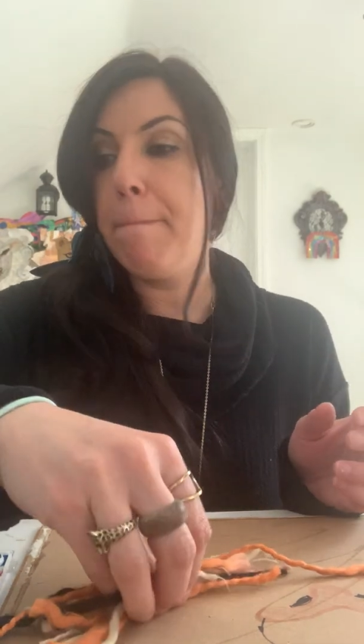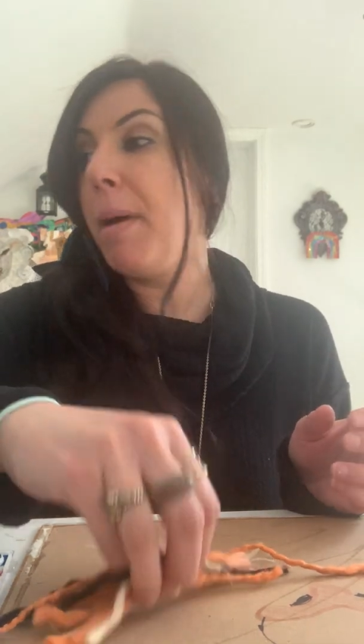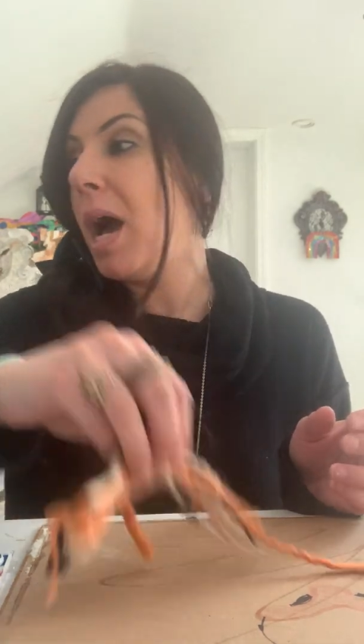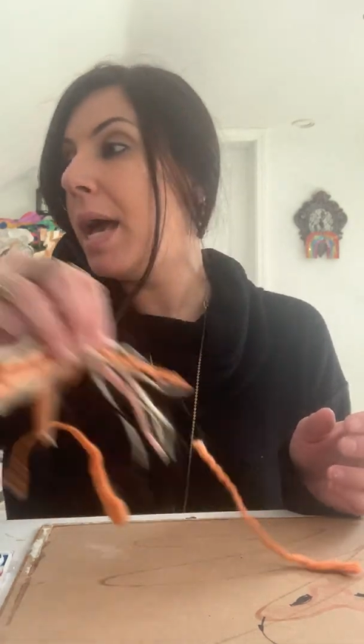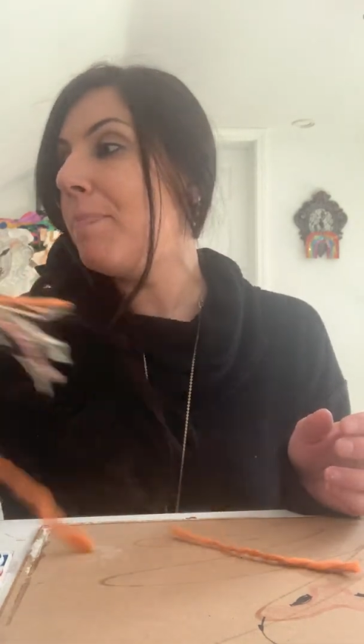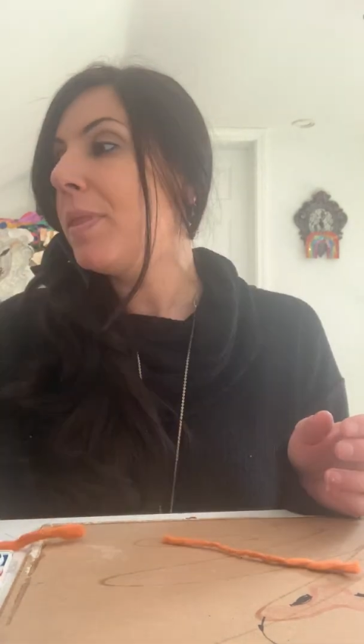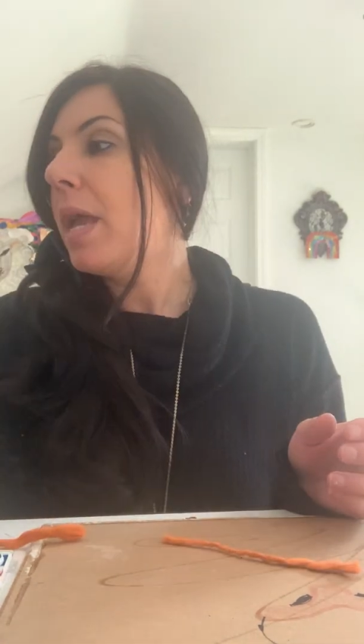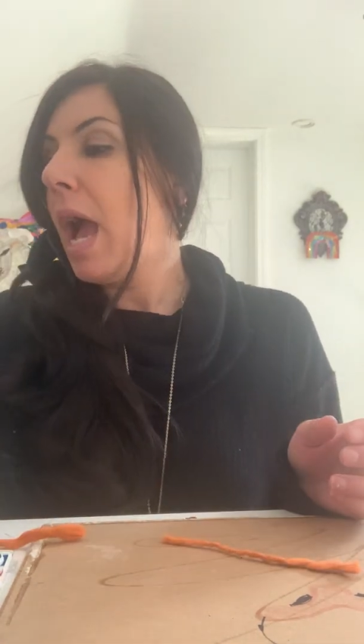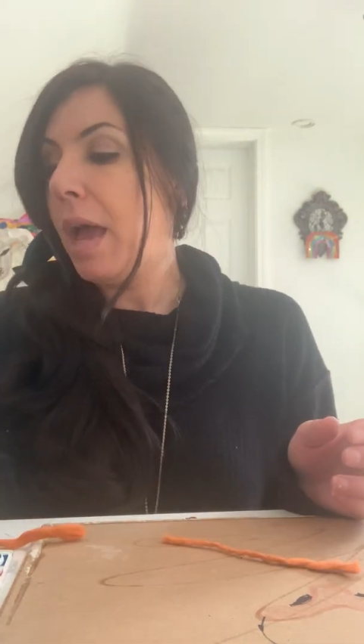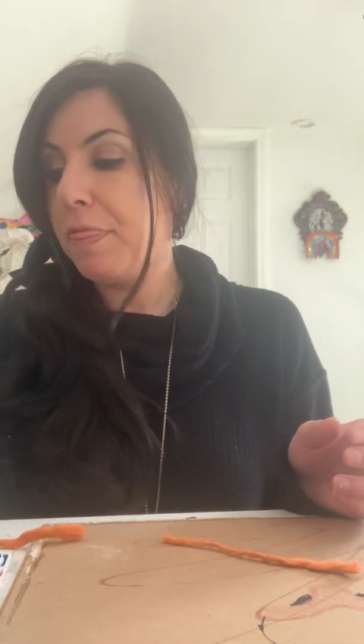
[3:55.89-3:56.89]
But
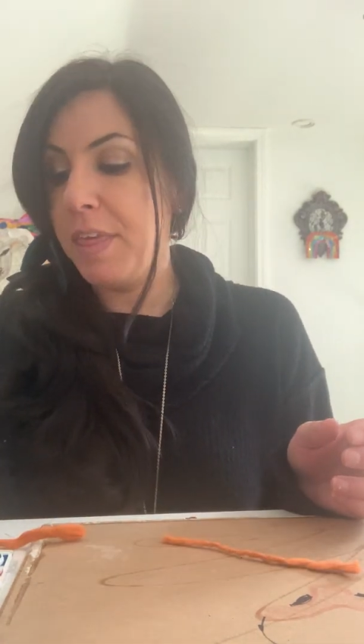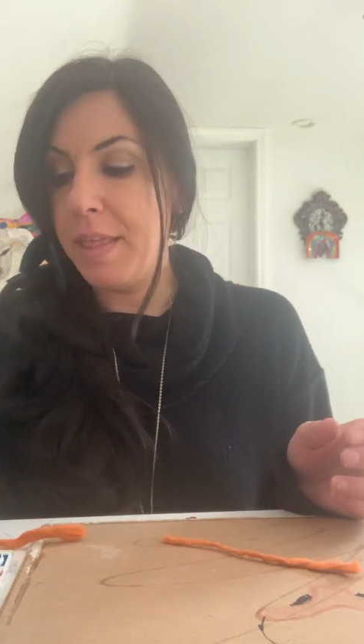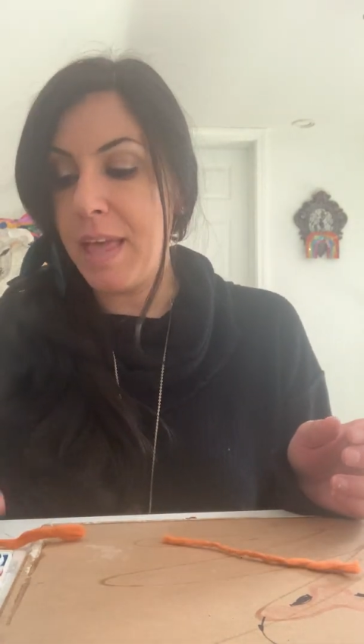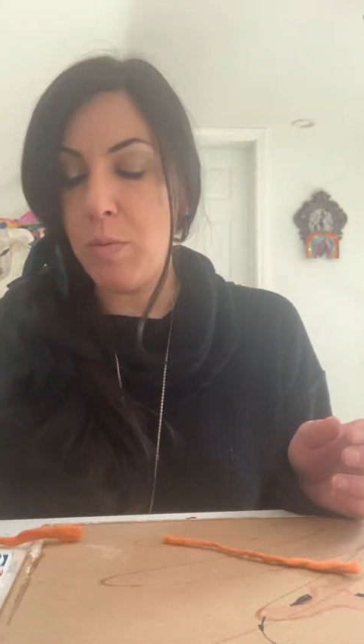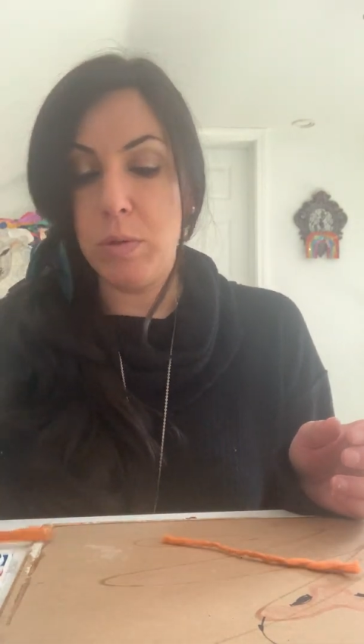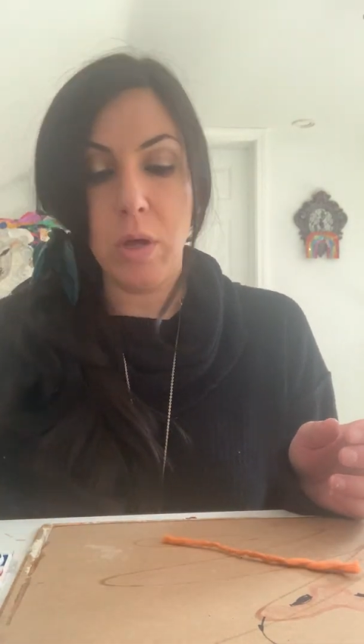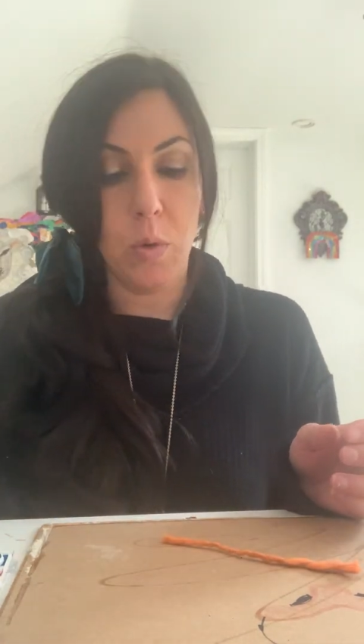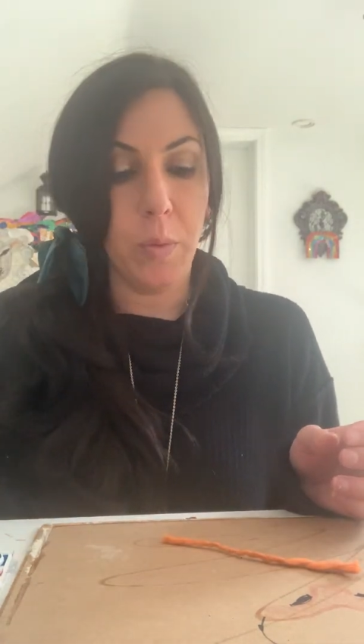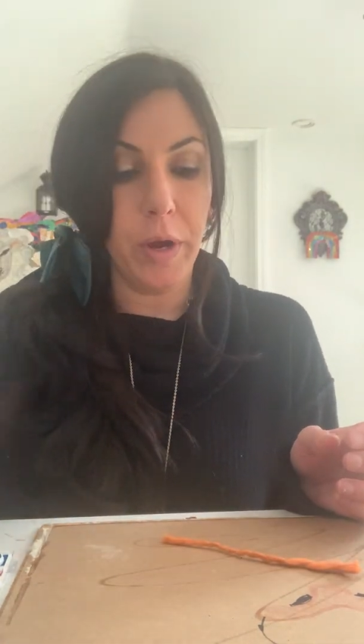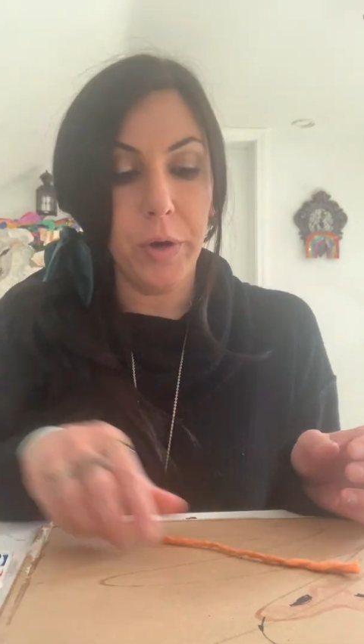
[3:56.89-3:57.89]
I think that will
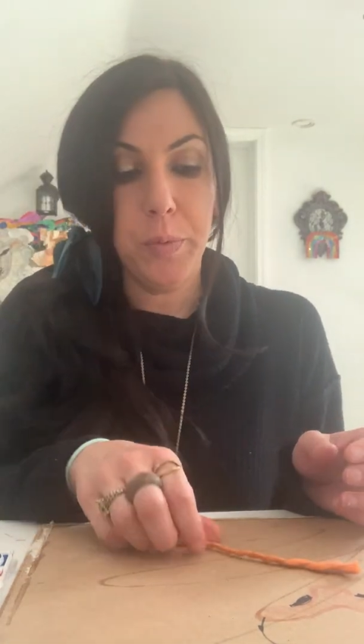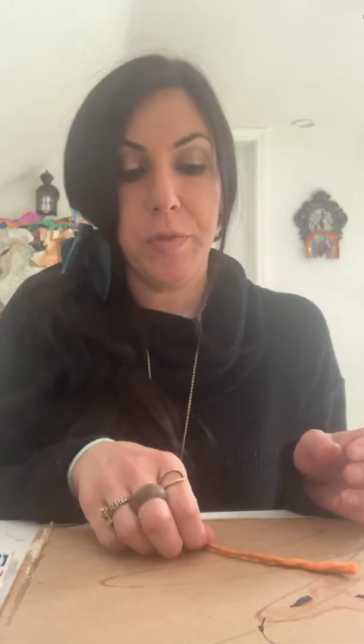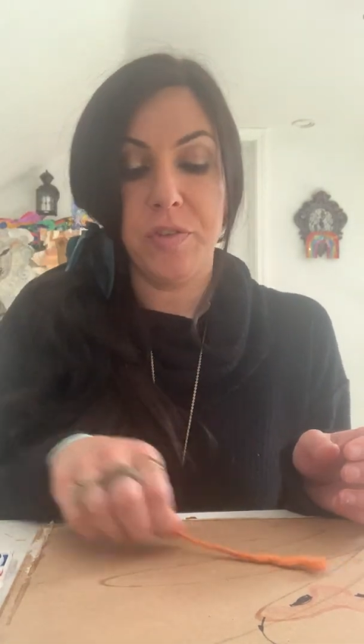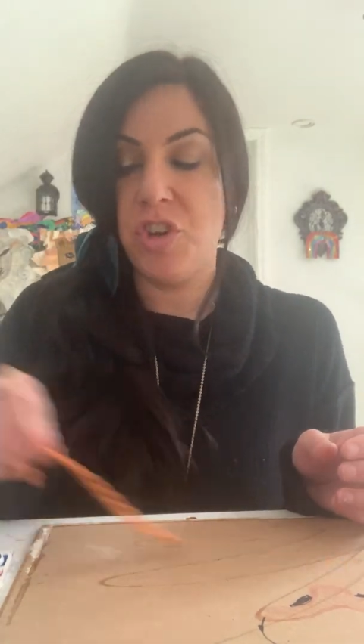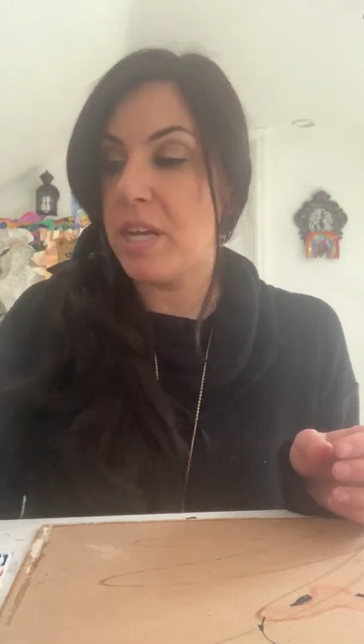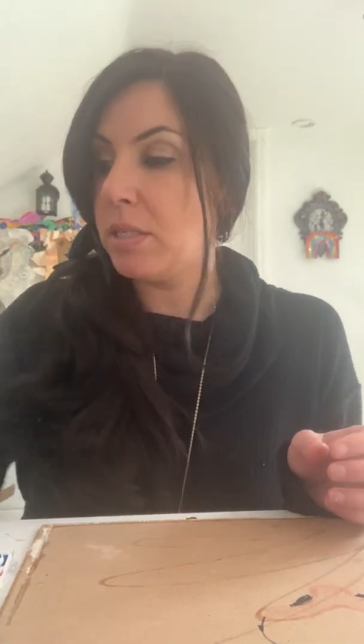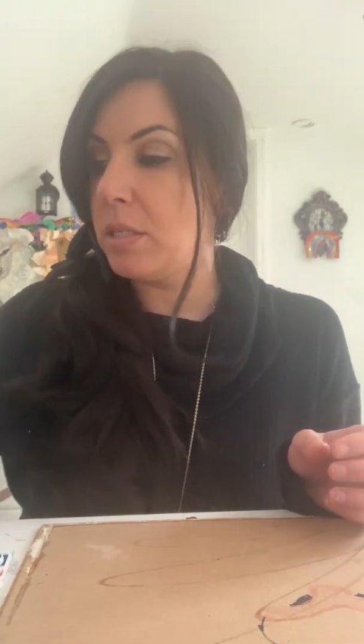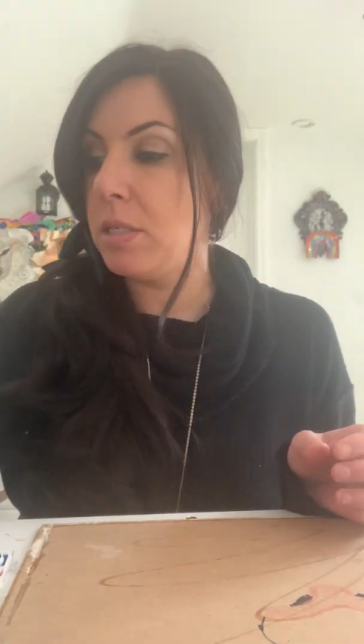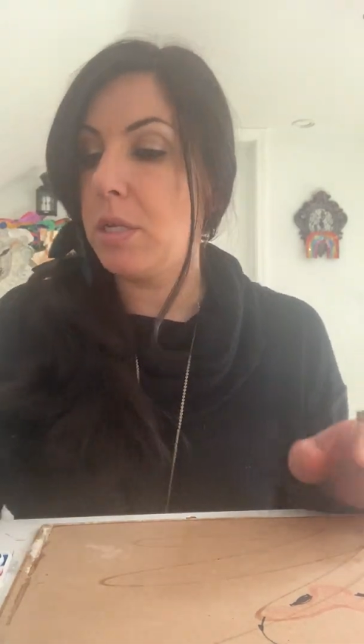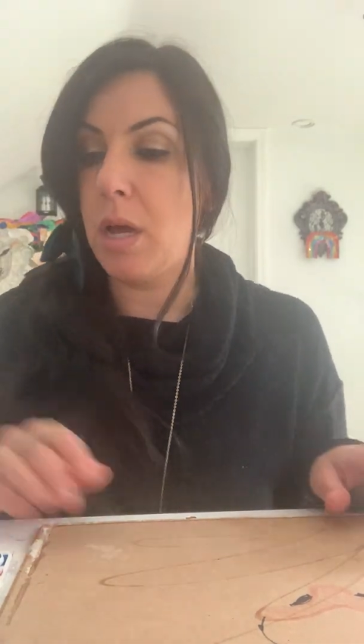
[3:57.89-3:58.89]
look weird with
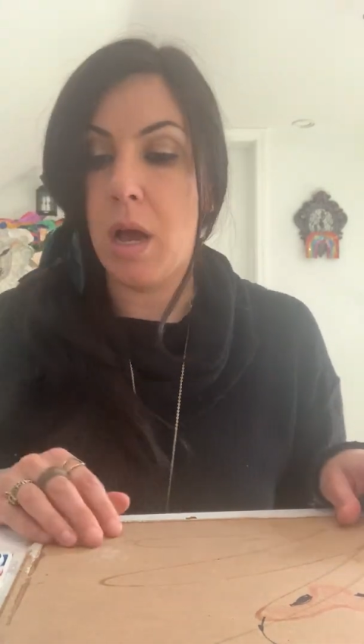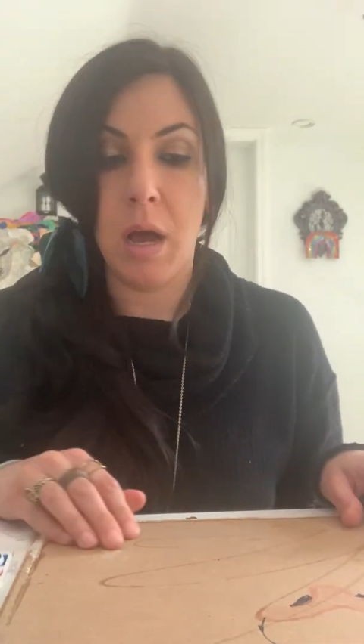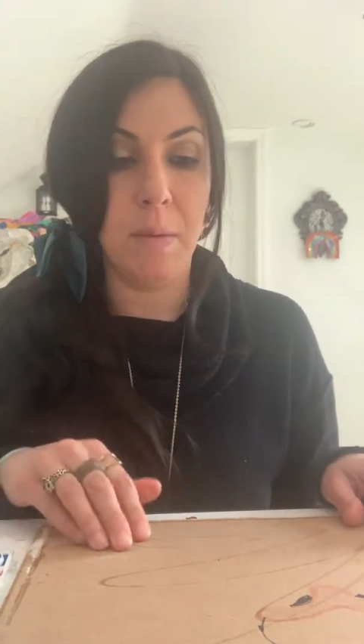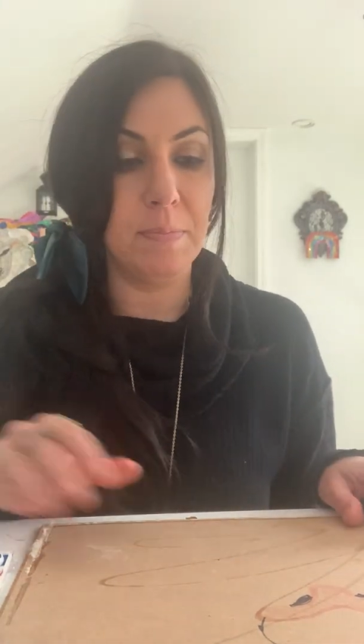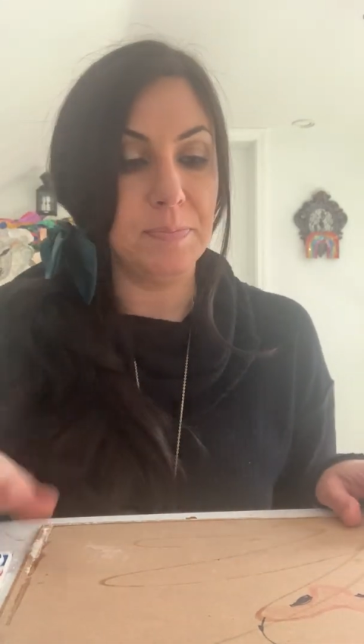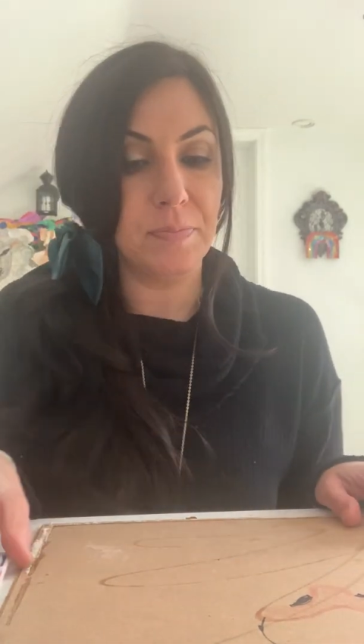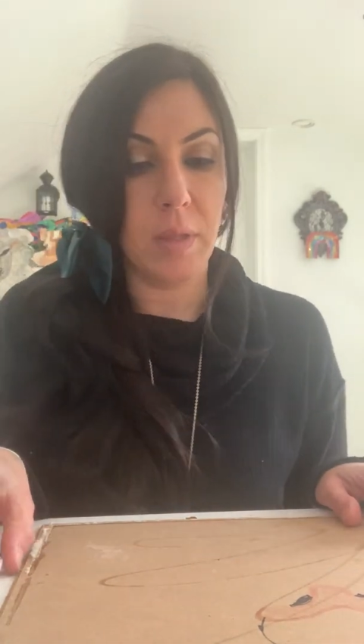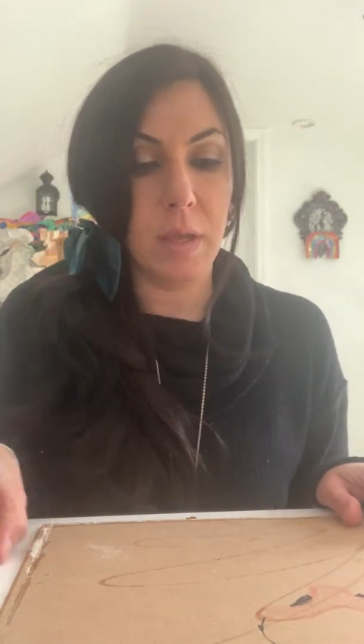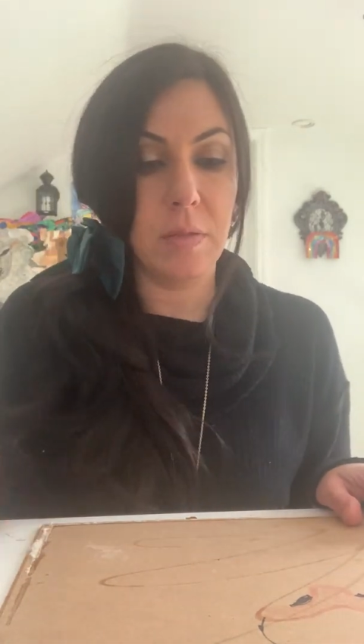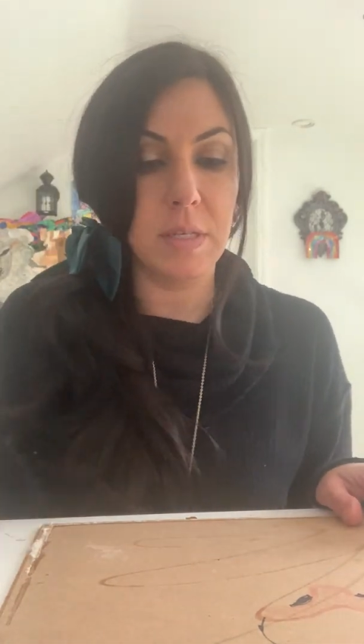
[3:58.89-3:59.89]
just
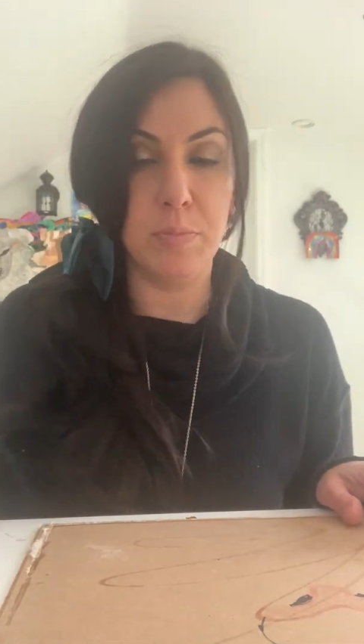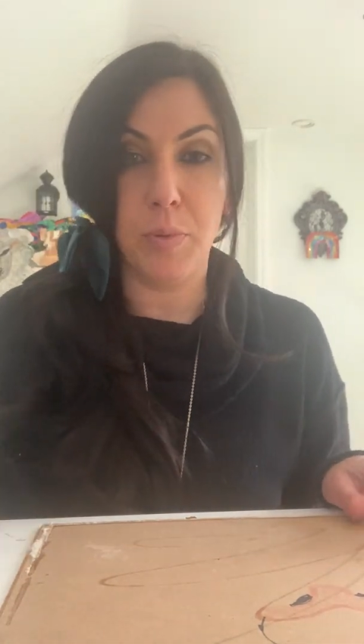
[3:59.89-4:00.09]
this